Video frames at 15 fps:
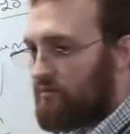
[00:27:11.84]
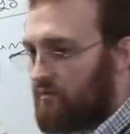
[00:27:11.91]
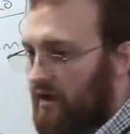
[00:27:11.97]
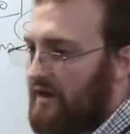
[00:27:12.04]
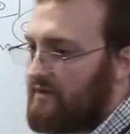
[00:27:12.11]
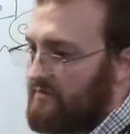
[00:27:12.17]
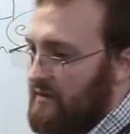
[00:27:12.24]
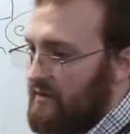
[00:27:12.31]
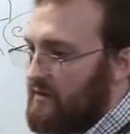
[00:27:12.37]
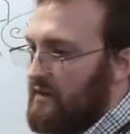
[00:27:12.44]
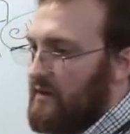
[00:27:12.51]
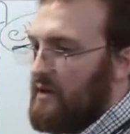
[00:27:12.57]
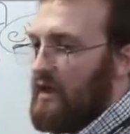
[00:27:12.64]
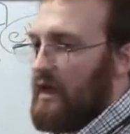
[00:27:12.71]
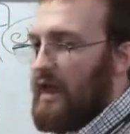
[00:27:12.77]
private,
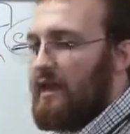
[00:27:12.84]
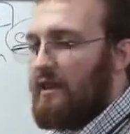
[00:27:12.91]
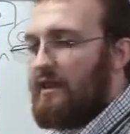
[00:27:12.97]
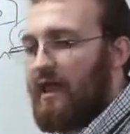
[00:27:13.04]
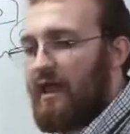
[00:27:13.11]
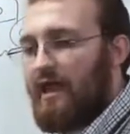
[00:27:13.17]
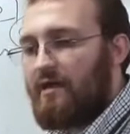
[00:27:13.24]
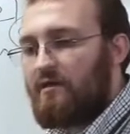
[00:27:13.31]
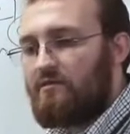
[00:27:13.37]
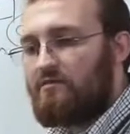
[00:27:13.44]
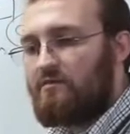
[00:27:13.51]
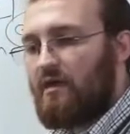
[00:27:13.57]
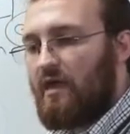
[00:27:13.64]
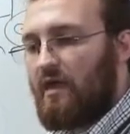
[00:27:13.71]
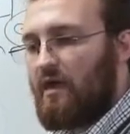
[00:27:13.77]
and it
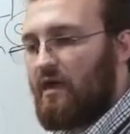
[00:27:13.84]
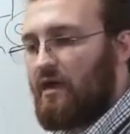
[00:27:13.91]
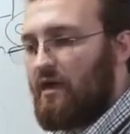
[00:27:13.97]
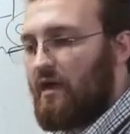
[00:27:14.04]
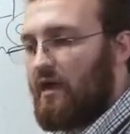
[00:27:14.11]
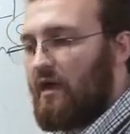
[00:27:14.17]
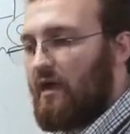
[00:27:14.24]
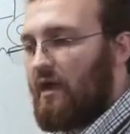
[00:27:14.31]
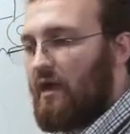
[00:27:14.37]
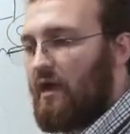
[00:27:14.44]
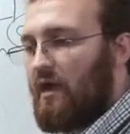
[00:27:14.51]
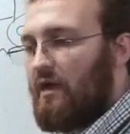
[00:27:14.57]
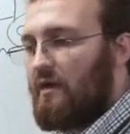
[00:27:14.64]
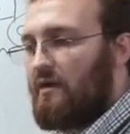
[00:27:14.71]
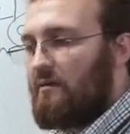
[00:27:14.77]
has
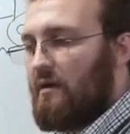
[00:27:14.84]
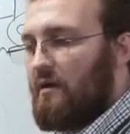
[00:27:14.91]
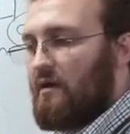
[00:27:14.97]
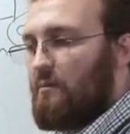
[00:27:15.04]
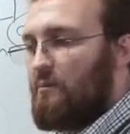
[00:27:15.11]
a